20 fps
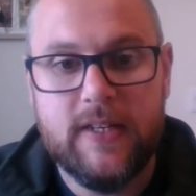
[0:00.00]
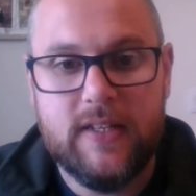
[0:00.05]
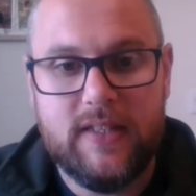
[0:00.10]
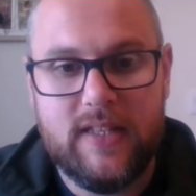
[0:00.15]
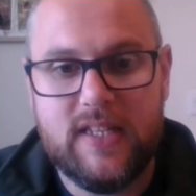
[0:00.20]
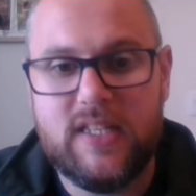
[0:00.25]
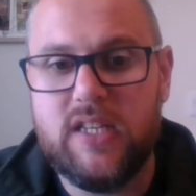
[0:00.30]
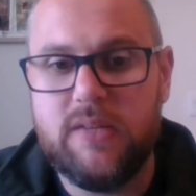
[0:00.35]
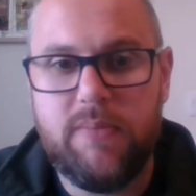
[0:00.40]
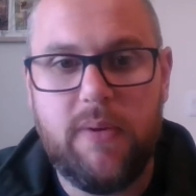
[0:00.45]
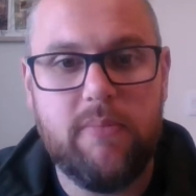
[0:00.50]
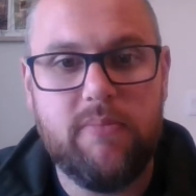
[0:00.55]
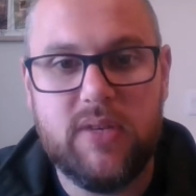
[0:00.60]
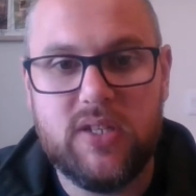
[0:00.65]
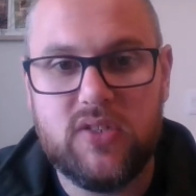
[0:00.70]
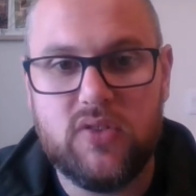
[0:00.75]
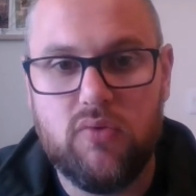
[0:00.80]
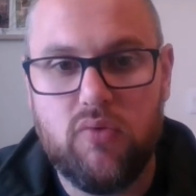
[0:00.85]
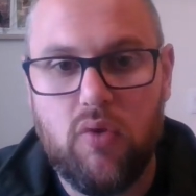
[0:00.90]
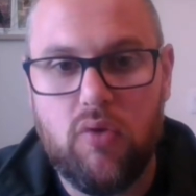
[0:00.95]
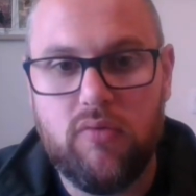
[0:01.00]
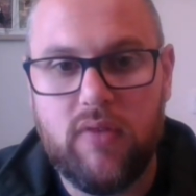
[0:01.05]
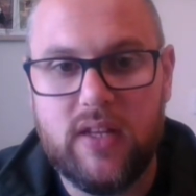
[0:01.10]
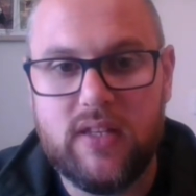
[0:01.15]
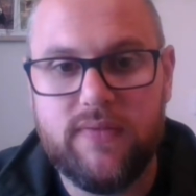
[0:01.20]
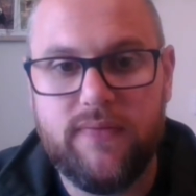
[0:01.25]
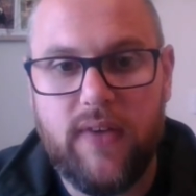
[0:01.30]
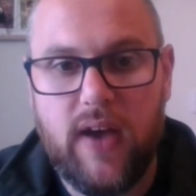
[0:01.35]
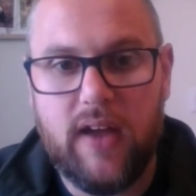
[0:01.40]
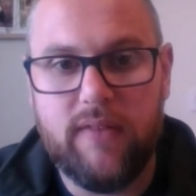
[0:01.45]
This has been Mr. Allred's
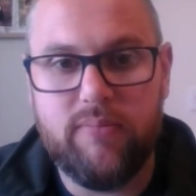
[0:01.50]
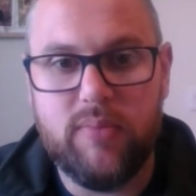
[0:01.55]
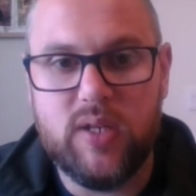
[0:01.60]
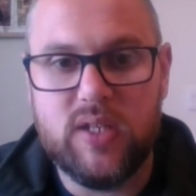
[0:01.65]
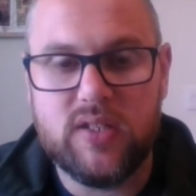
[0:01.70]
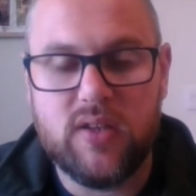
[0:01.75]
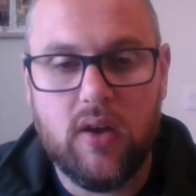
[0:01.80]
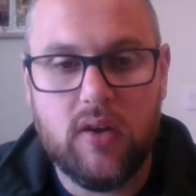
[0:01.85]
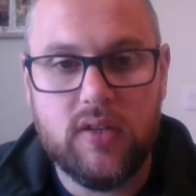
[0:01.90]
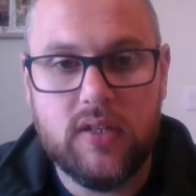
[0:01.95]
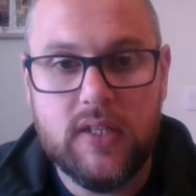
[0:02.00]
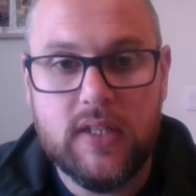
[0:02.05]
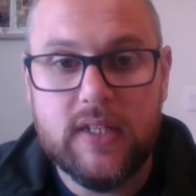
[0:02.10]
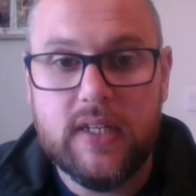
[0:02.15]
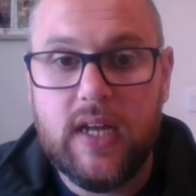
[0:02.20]
5 minutes on.